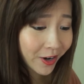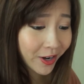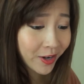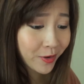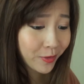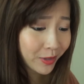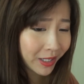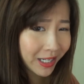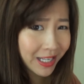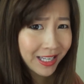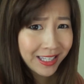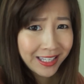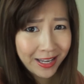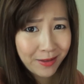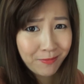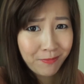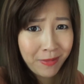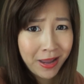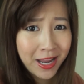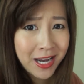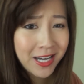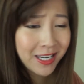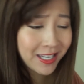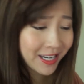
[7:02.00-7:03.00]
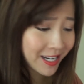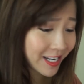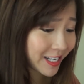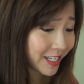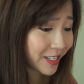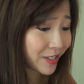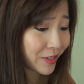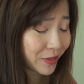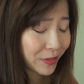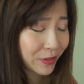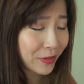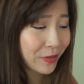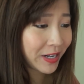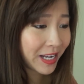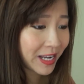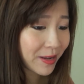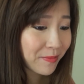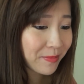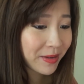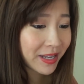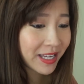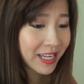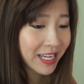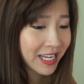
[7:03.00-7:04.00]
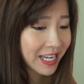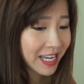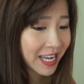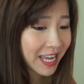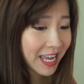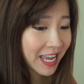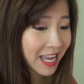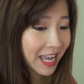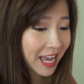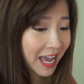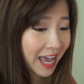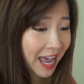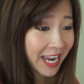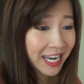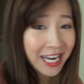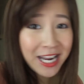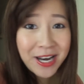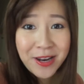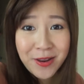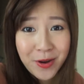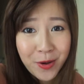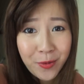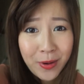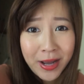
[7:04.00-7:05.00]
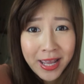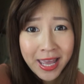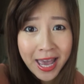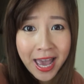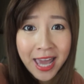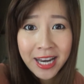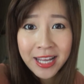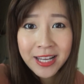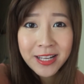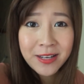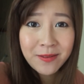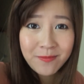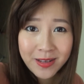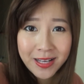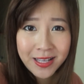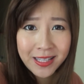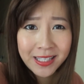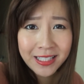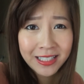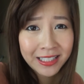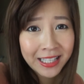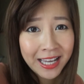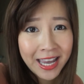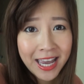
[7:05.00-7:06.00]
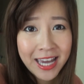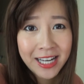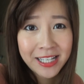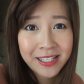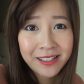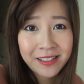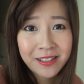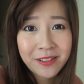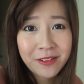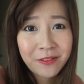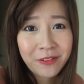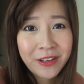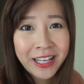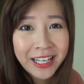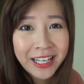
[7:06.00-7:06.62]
out when he's like painting and drawing, but I didn't know I had it in me until I edited the